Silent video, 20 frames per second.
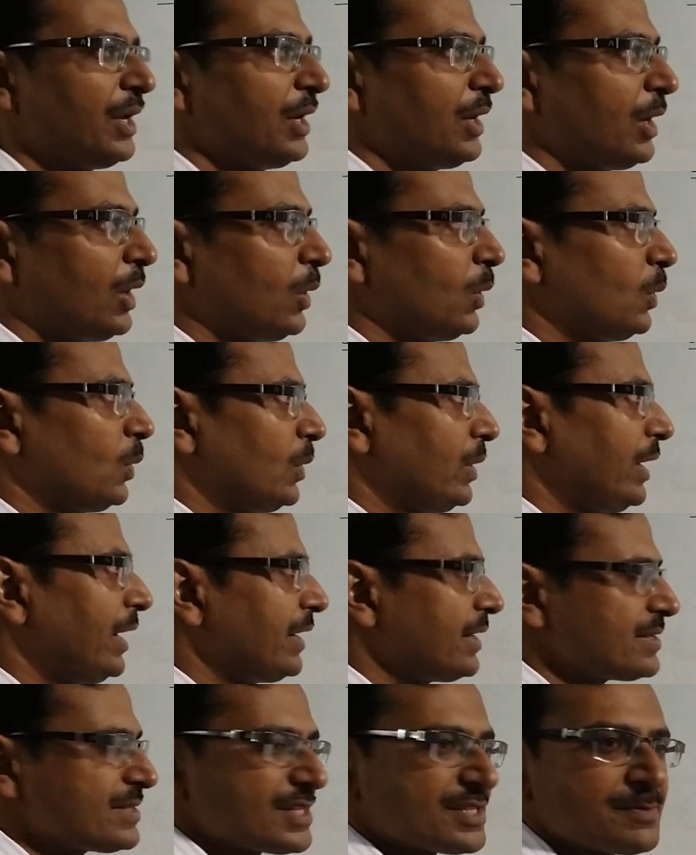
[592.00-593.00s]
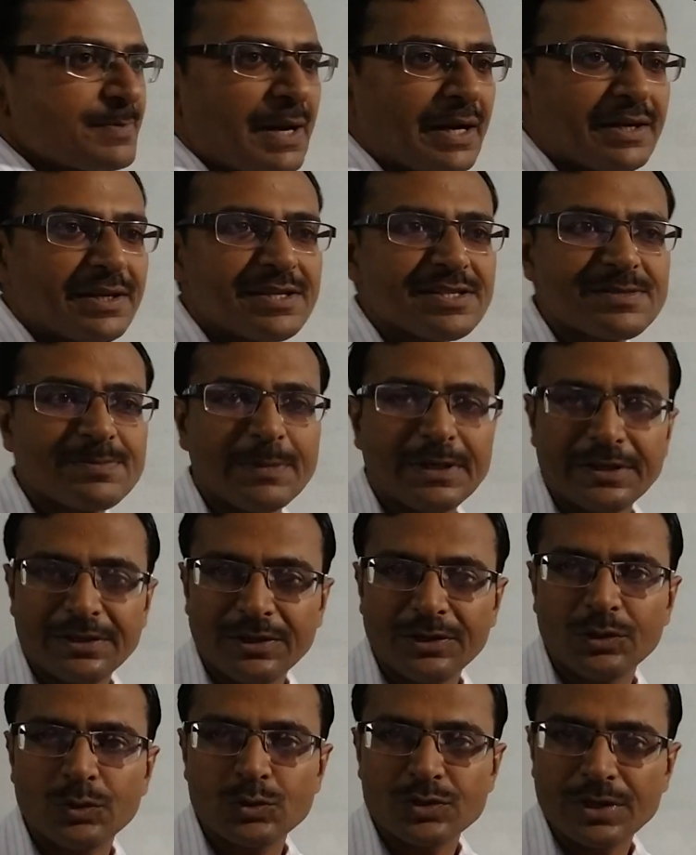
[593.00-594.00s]
Now let us expand this
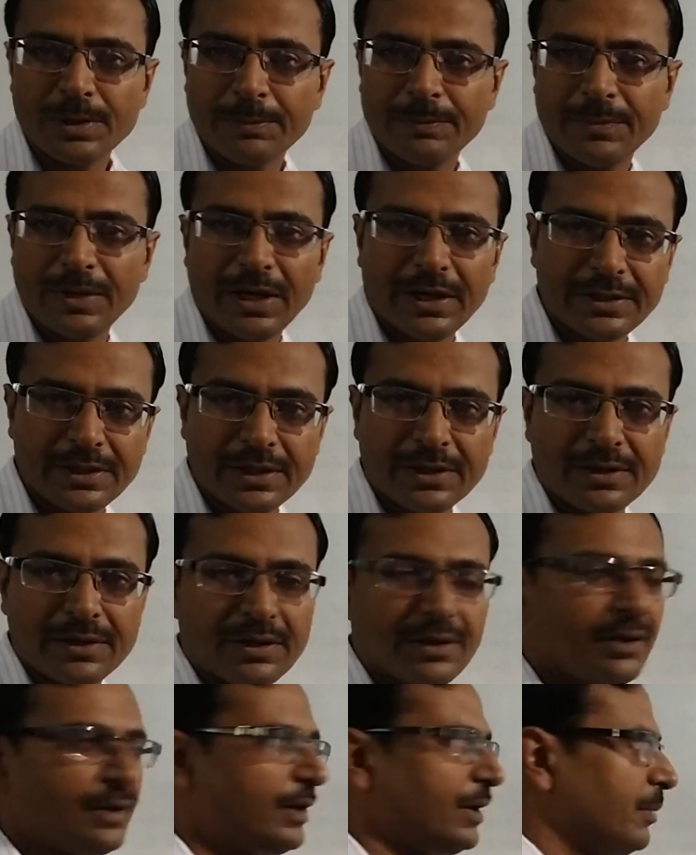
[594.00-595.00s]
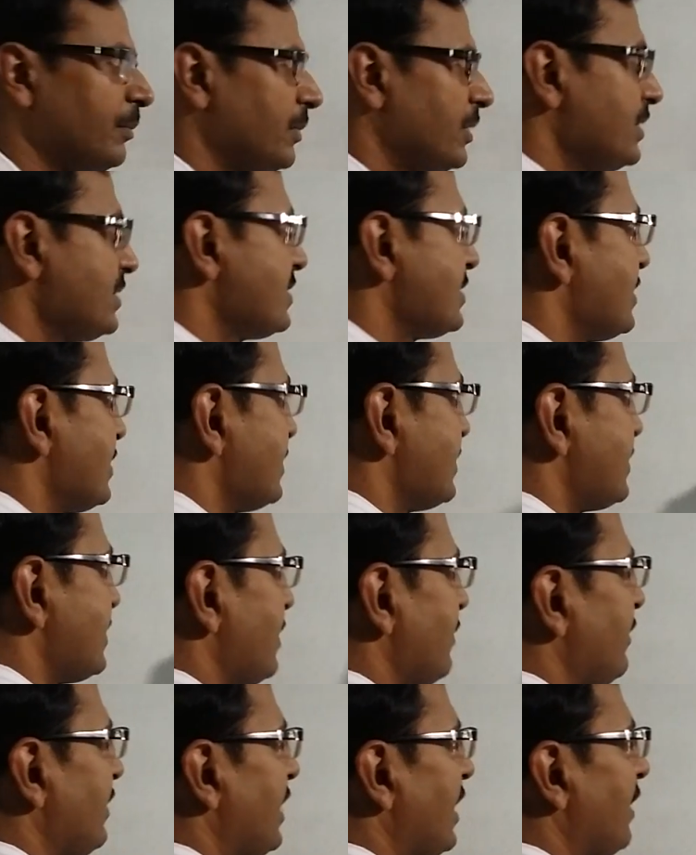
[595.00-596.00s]
method to some other numbers.
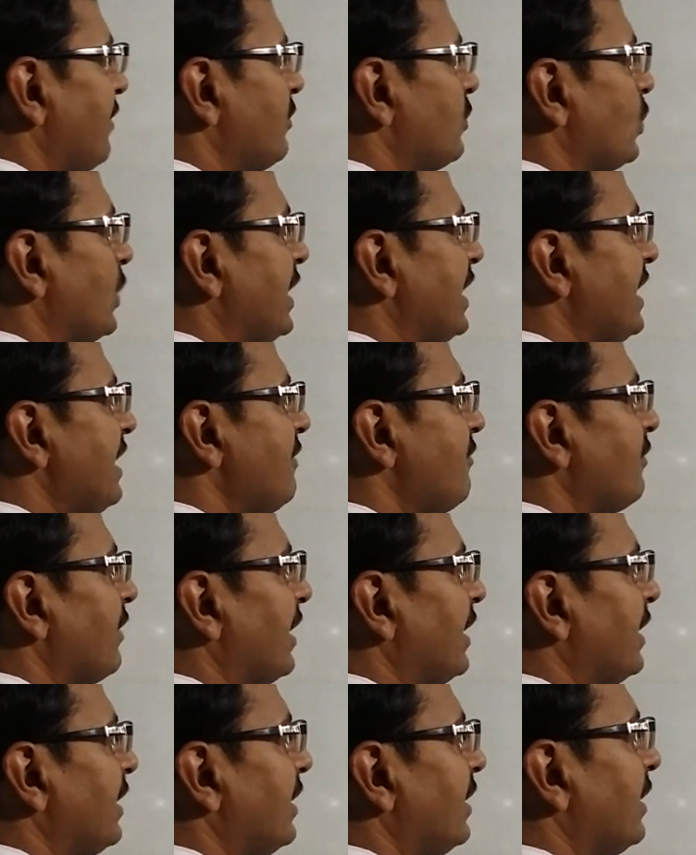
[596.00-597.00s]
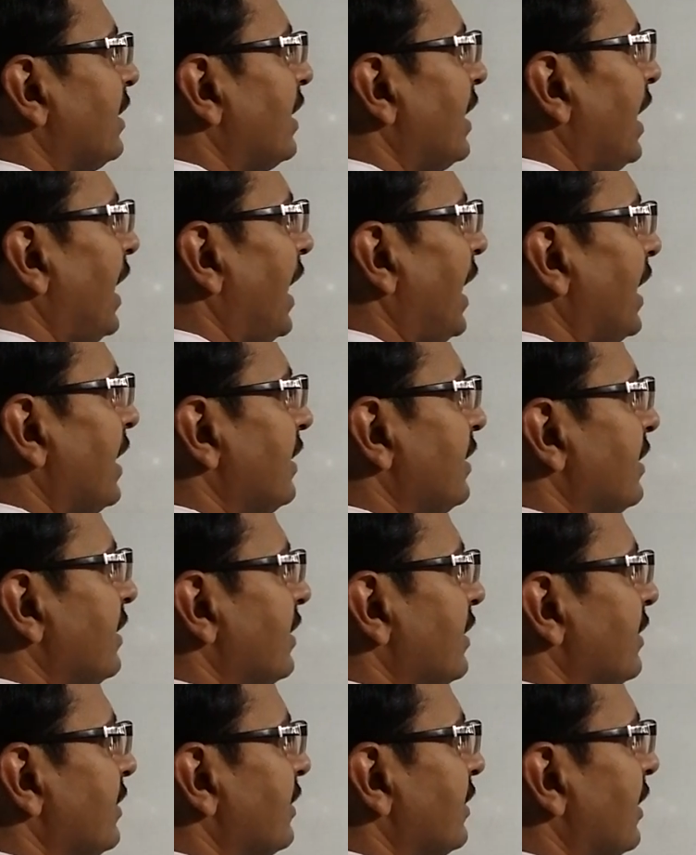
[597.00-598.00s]
Say we have 21
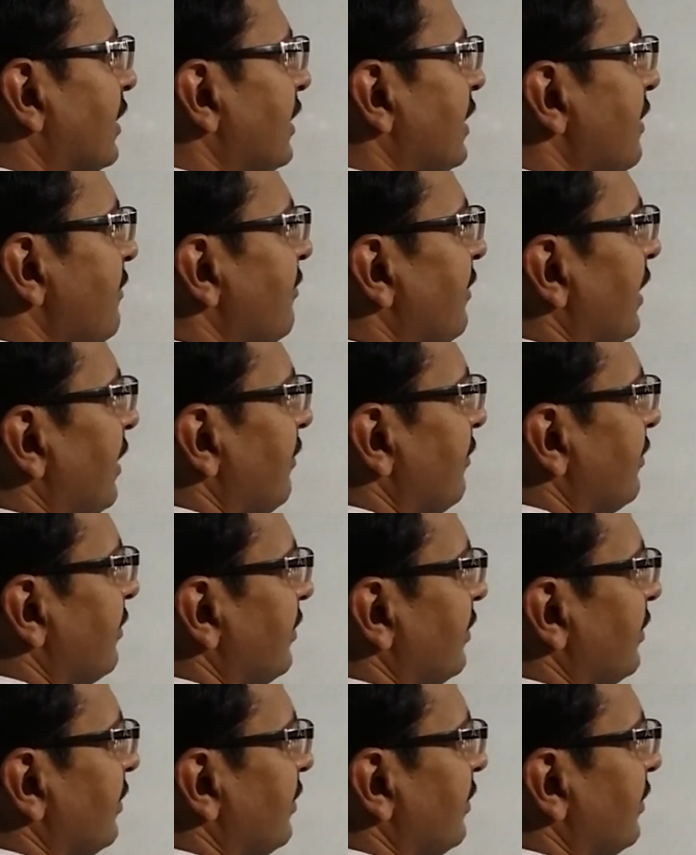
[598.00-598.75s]
and 35.